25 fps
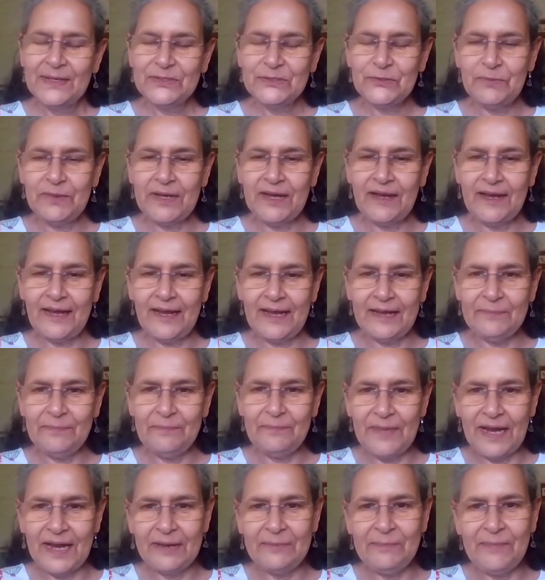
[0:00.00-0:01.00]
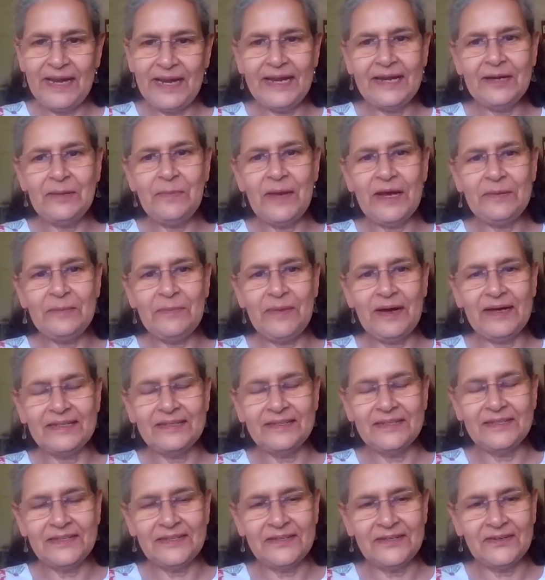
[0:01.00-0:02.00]
So I made my
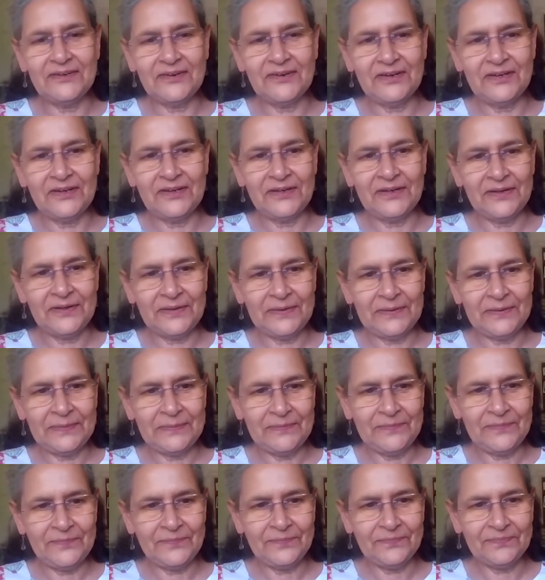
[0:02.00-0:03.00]
mother